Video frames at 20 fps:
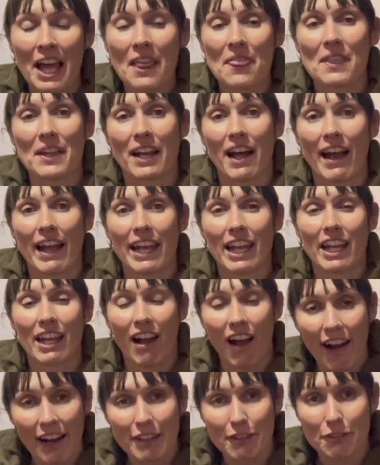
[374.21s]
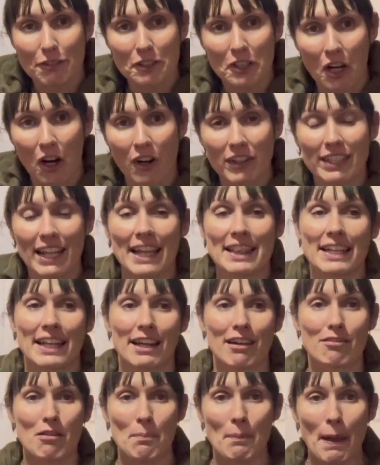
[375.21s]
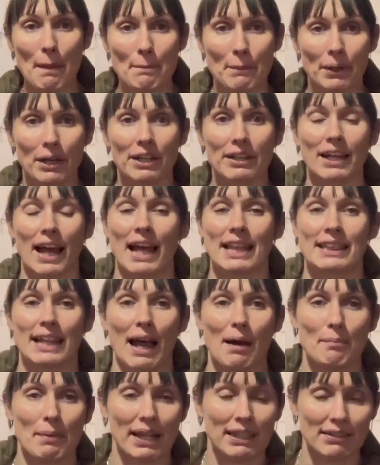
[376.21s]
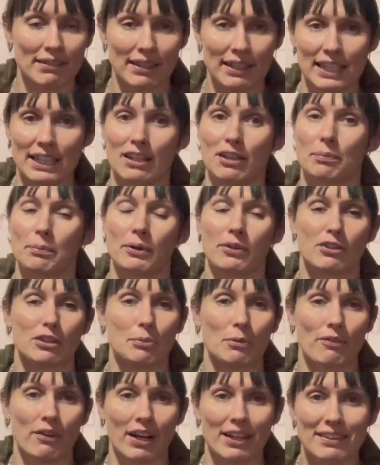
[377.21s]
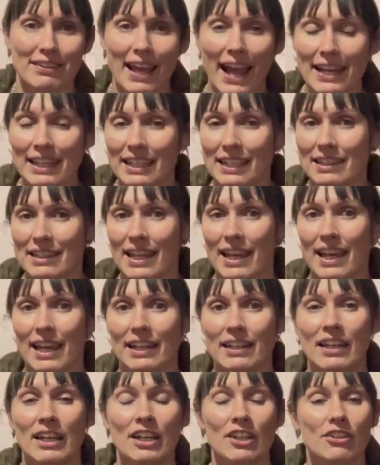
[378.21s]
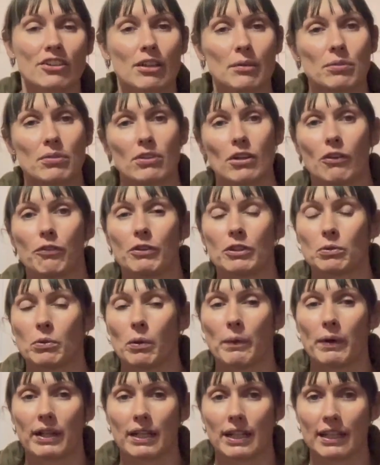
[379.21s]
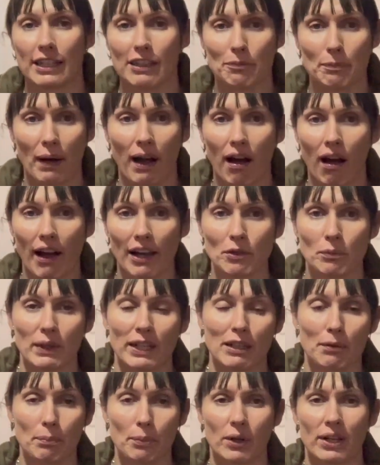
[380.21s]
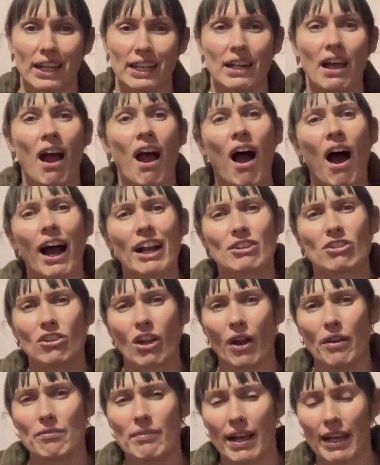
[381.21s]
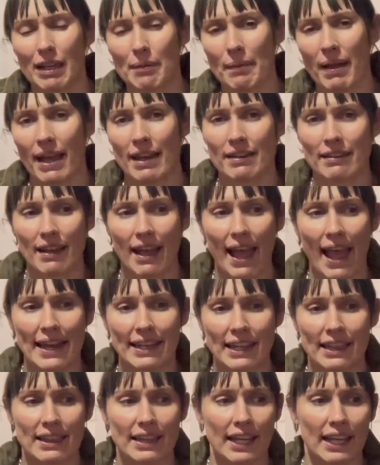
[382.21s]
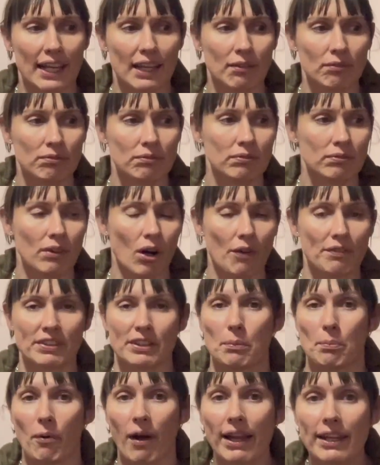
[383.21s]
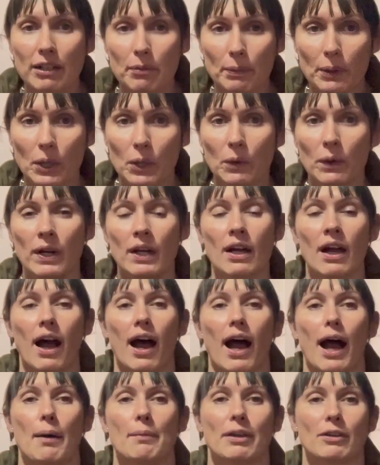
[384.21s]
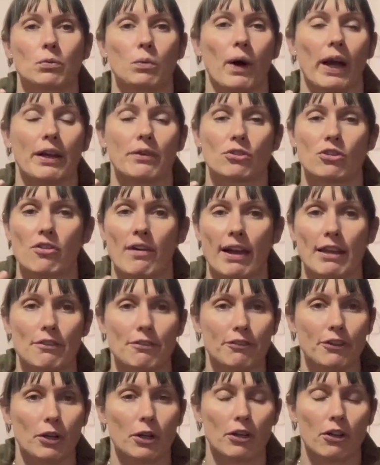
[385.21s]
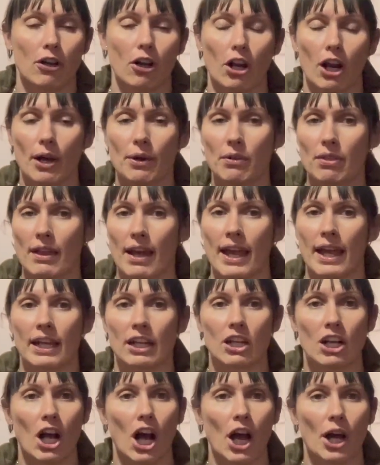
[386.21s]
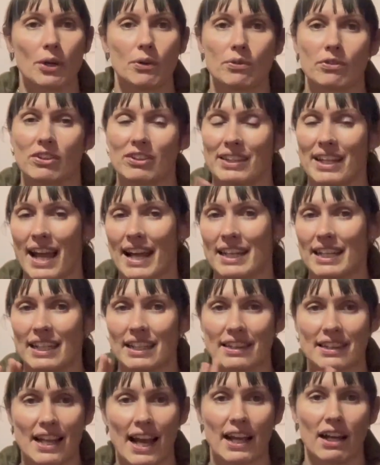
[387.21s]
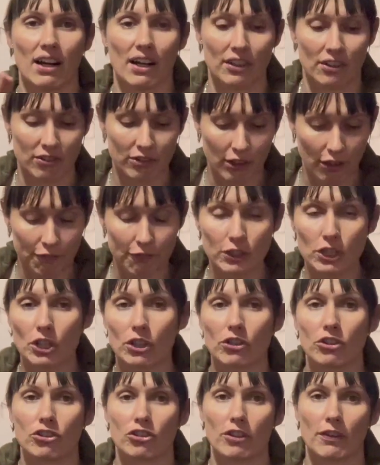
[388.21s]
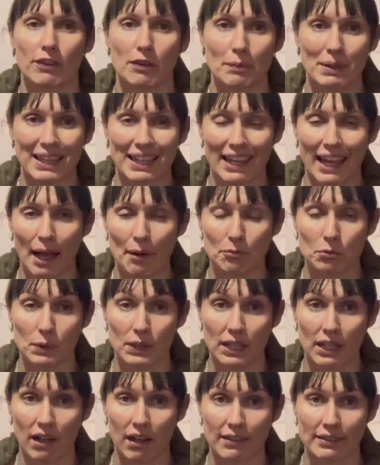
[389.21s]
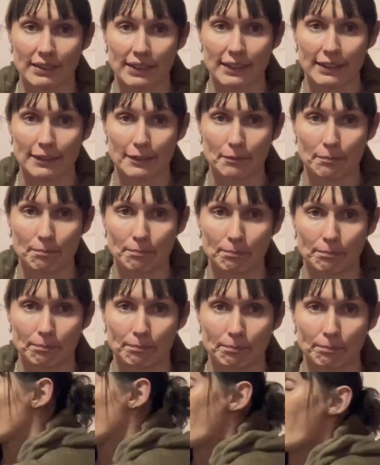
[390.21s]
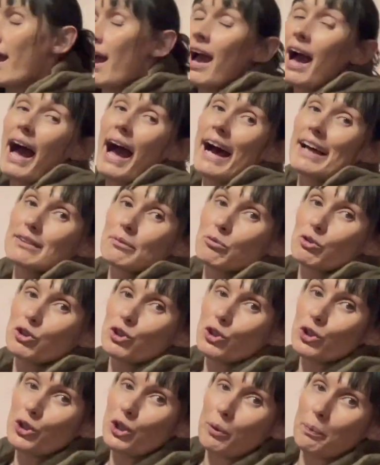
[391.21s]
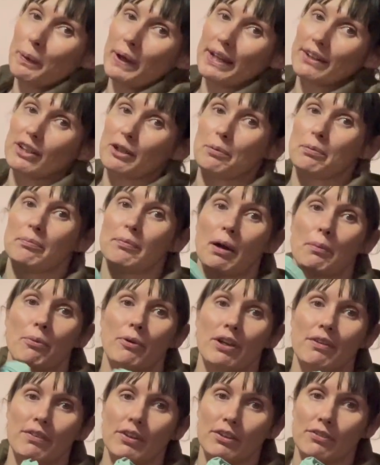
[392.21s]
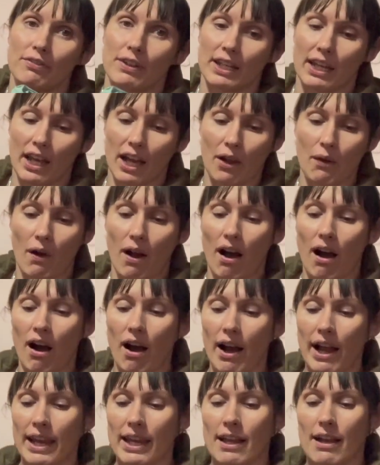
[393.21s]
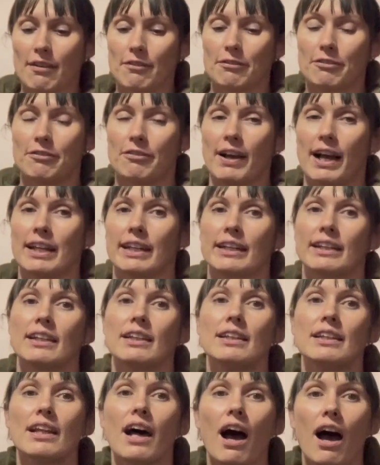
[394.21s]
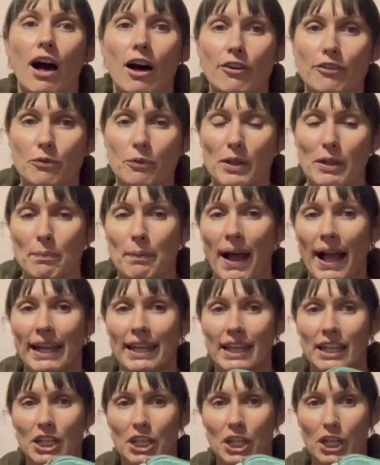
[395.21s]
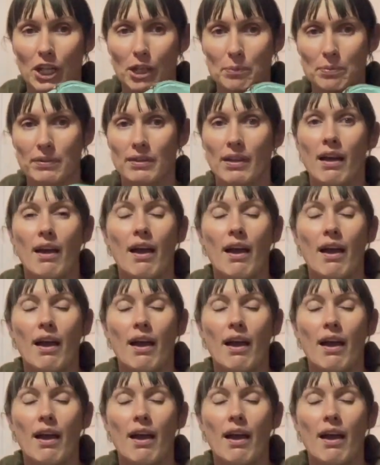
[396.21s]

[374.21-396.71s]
that I kind of forgot, and then I remembered, and that meant Tilly could put some of her teddies in, some stuff which we were going to leave behind we could put in. I don't recommend anything obviously breakable, that's why it was great for clothing, coats, teddies, that kind of stuff, and you can shove them in the gaps with the car seats. As I'm sure you picked up in my previous video, I fell in love with packing cubes.